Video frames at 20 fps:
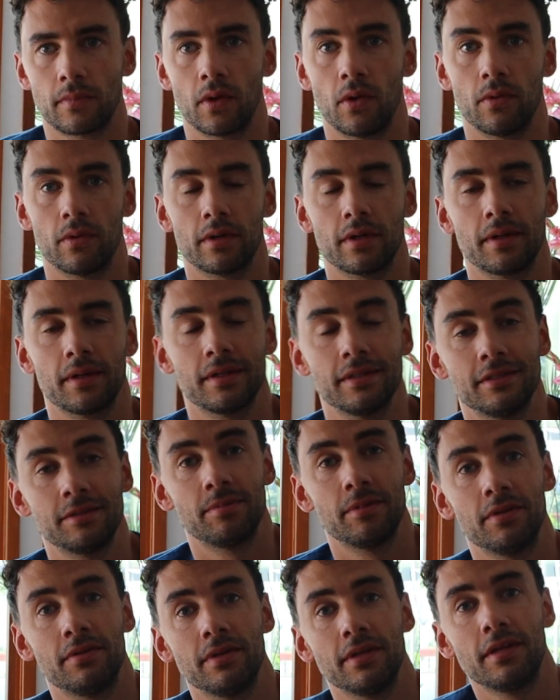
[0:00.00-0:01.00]
Oregon's
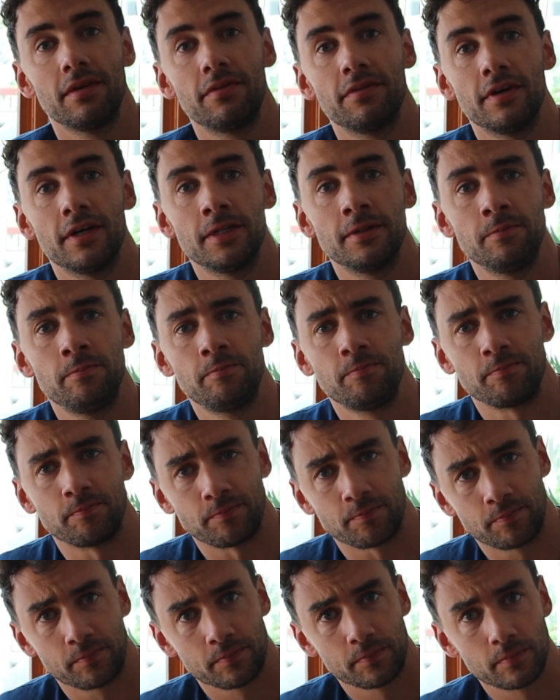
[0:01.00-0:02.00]
been really fun
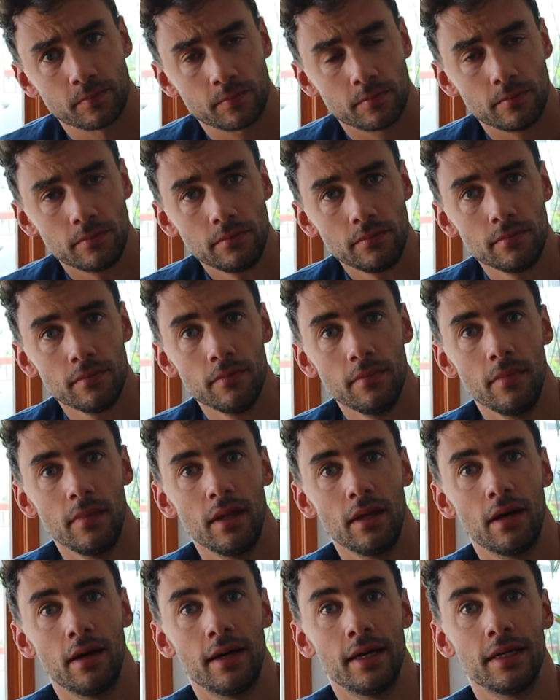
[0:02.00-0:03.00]

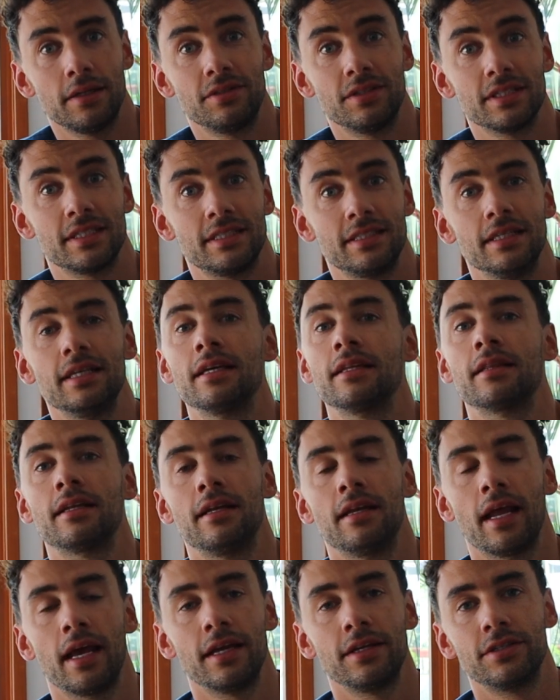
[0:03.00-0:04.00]
uh, just seeing
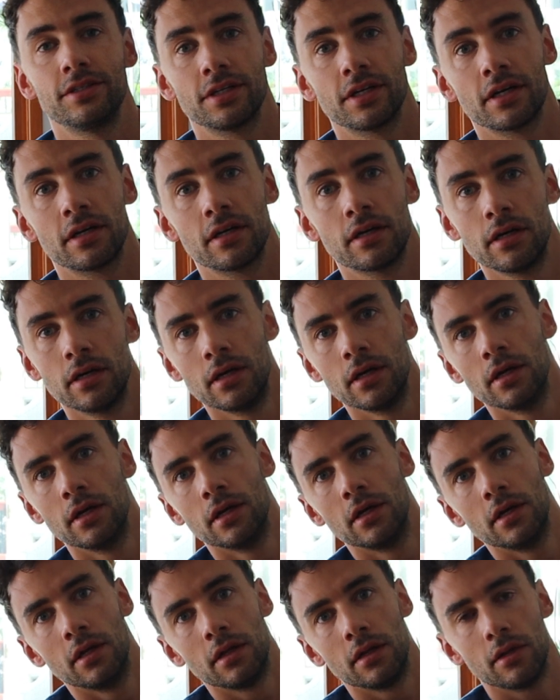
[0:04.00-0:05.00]
the nature,
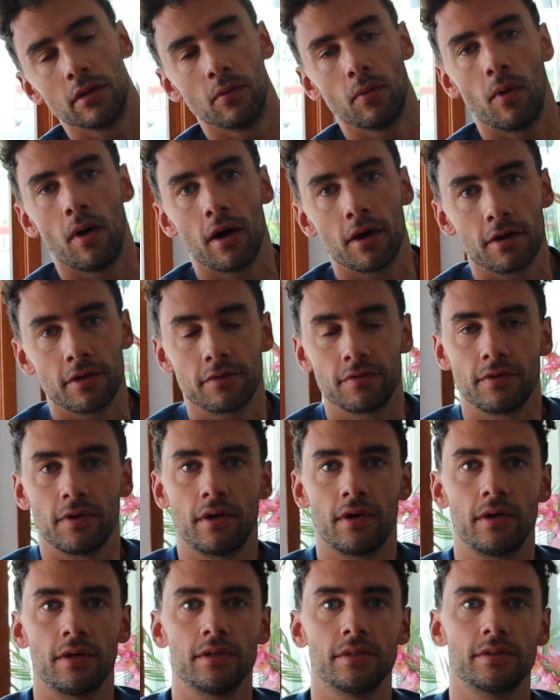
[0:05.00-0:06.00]
the
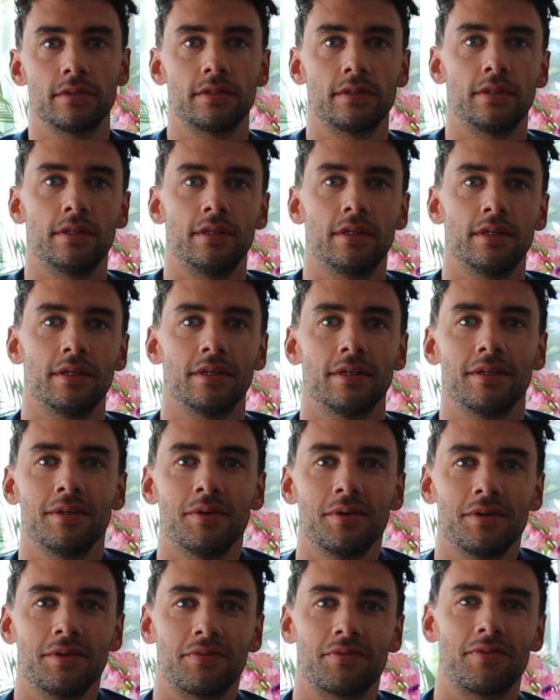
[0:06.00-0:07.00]
waterfalls, the
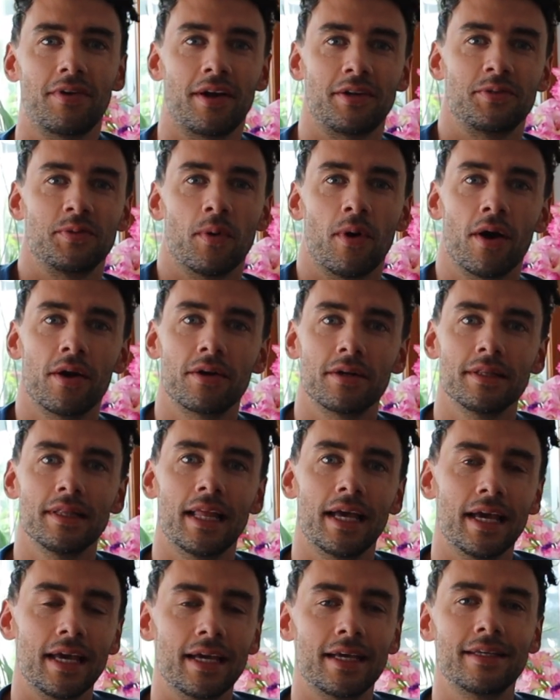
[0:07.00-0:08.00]
freshwater
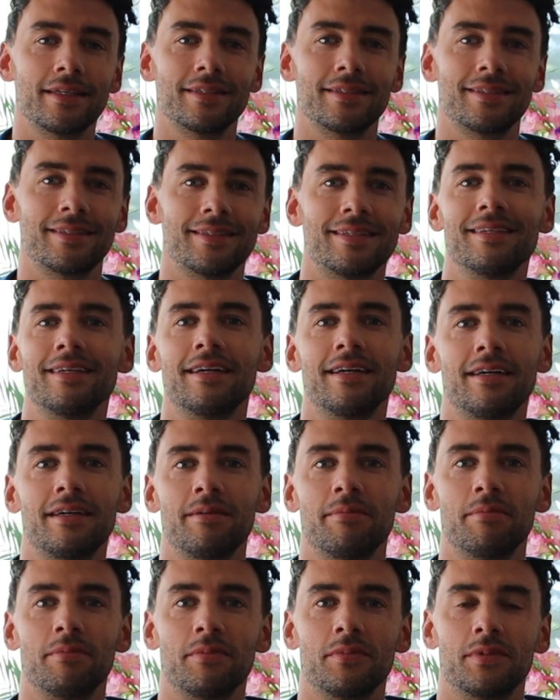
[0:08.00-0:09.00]
lakes
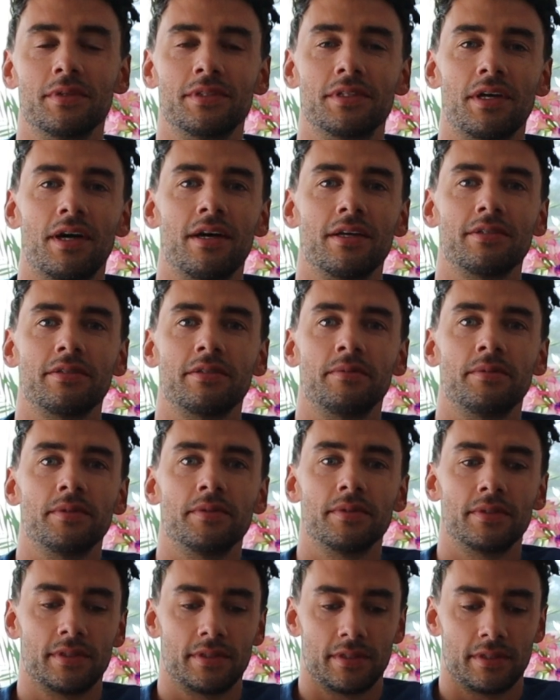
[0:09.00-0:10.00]
um, was
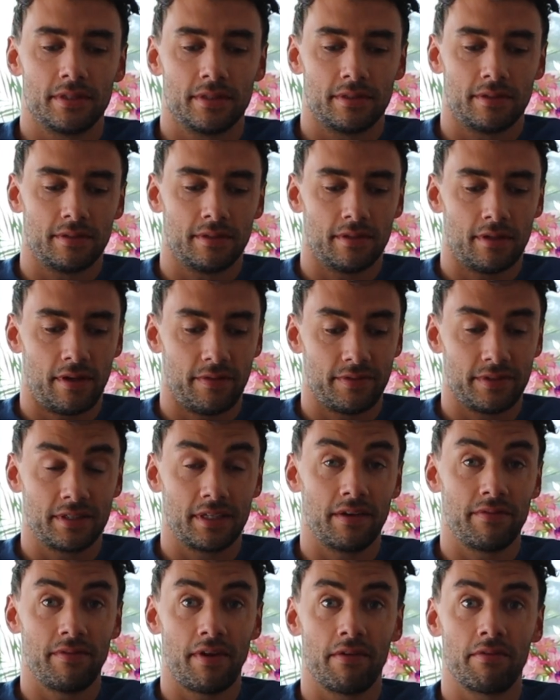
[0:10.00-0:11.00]
awesome. It was
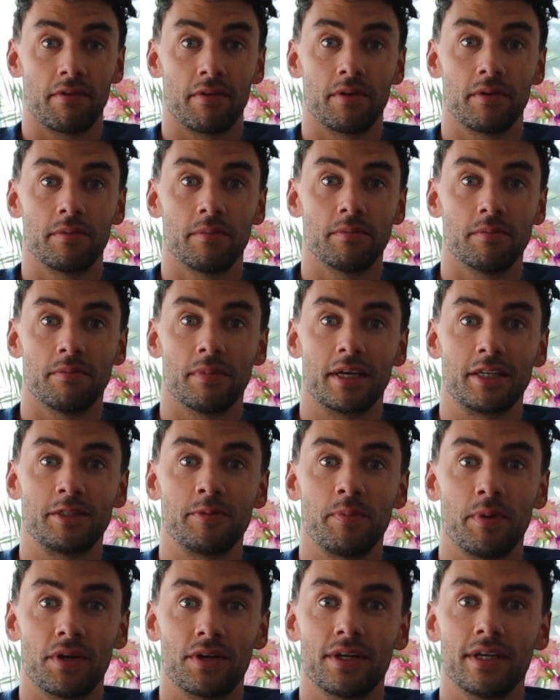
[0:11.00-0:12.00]
obviously I've never
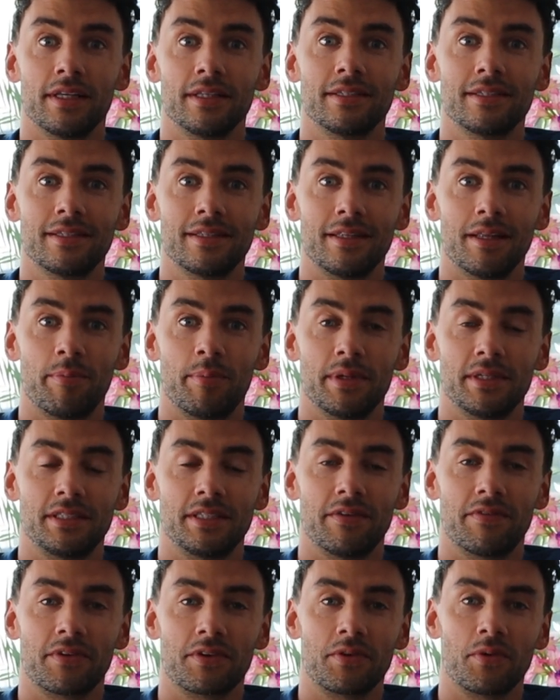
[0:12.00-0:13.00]
experienced the
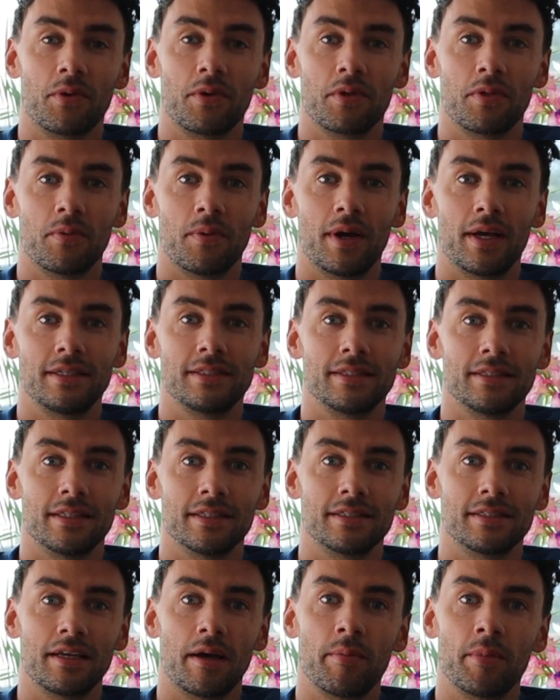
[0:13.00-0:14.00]
Pacific Northwest in
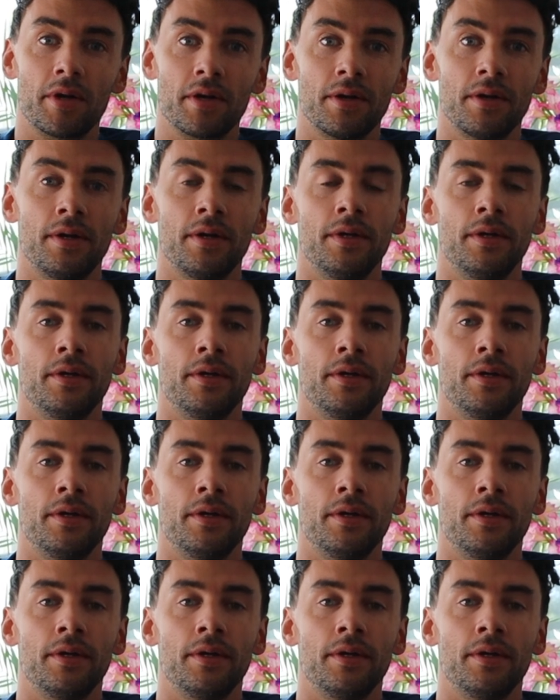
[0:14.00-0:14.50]
the summer,